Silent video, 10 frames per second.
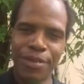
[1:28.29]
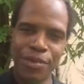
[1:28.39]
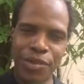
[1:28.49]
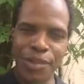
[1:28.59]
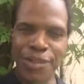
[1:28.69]

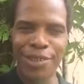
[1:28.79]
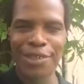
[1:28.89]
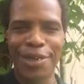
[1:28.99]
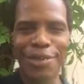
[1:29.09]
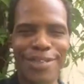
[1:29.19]
So this is a
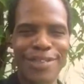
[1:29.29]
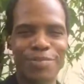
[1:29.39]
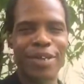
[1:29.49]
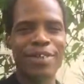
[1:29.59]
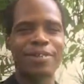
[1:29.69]
Turkey
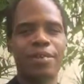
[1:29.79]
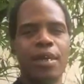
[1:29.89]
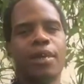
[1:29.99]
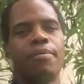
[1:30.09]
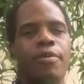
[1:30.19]
special,
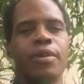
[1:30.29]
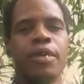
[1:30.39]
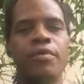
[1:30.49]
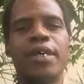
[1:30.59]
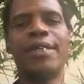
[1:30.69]
but
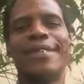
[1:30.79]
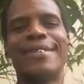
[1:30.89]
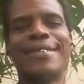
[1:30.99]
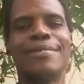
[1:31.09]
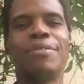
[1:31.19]
really what it
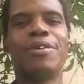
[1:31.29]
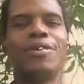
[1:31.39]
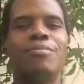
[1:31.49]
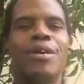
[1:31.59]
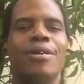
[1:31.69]
is
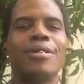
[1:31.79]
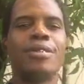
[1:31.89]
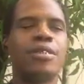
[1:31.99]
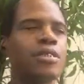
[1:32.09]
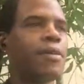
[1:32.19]
emerging
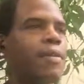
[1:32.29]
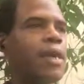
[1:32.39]
markets.